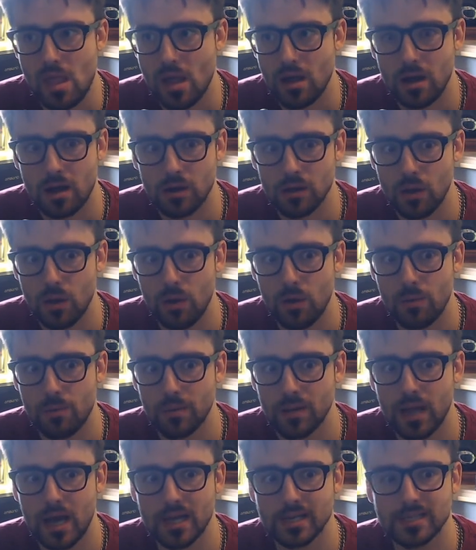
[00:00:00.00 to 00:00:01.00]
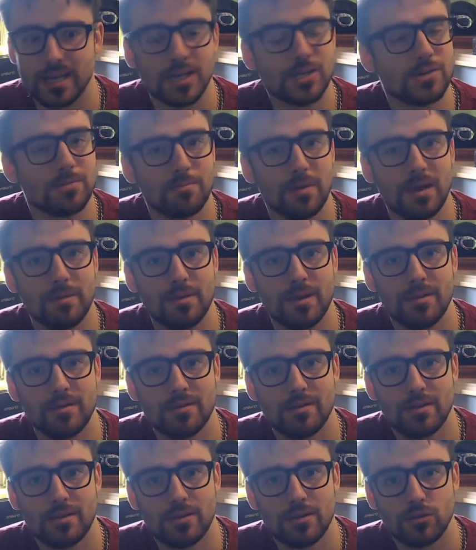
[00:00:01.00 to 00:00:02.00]
Globalization, baby.
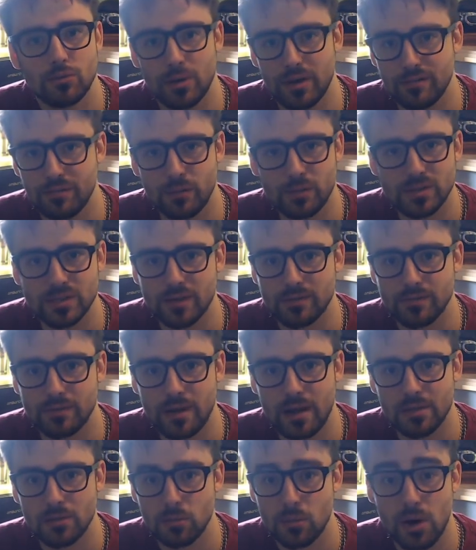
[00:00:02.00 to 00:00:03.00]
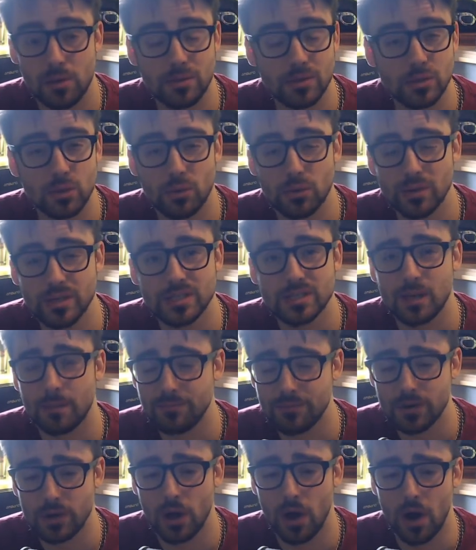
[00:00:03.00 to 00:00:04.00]
24/7 around the world, there's always
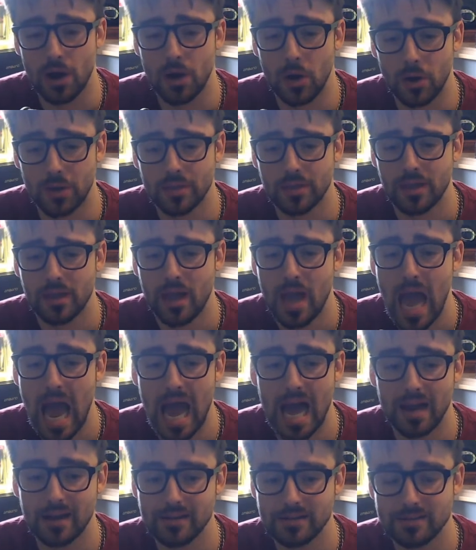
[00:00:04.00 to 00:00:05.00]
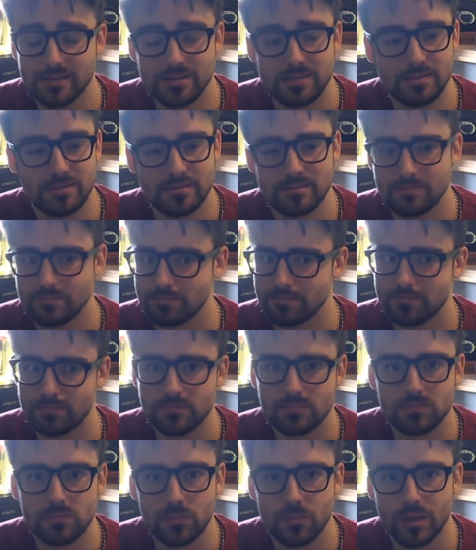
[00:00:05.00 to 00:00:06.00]
something going on. And
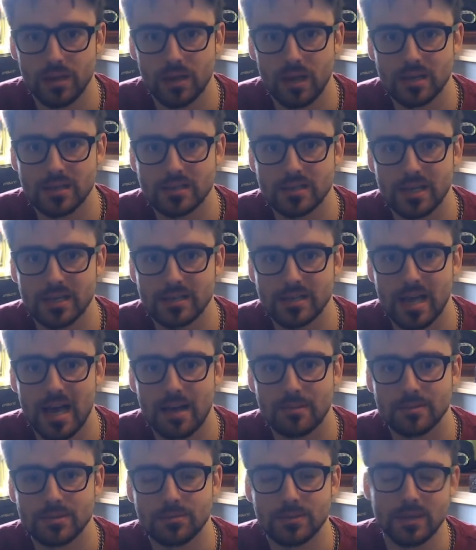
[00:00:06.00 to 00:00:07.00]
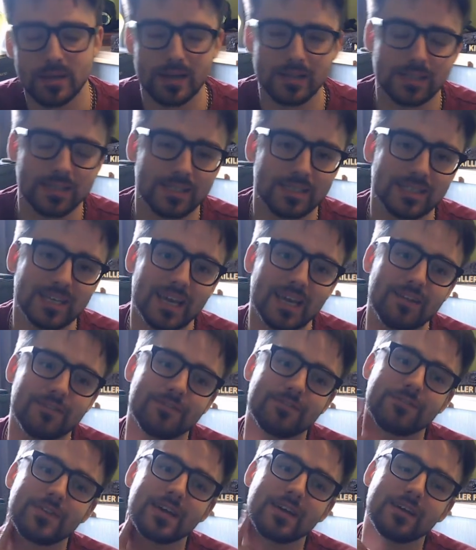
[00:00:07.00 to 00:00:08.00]
we like to say tapped. We like to say
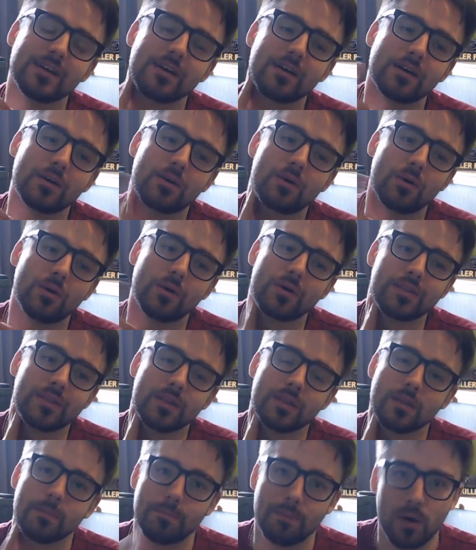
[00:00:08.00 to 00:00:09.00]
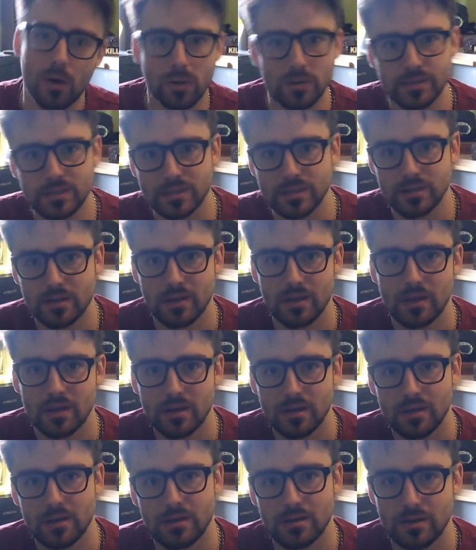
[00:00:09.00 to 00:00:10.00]
finger on the pulse,
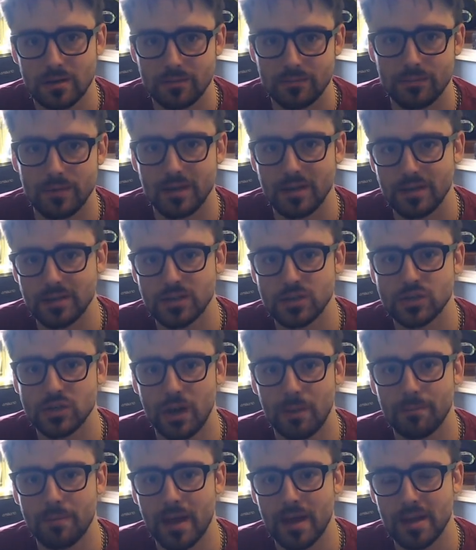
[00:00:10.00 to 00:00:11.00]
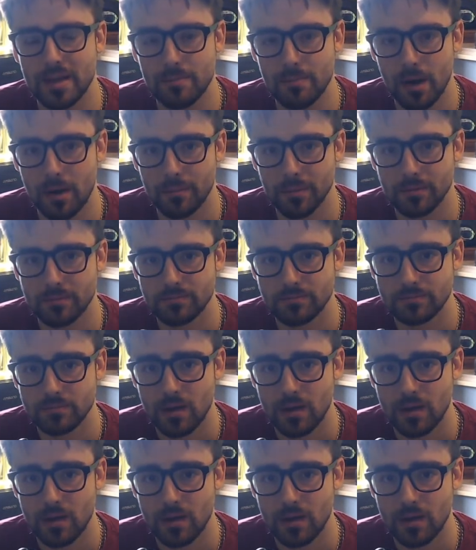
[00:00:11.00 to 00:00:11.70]
ready to jump any moment.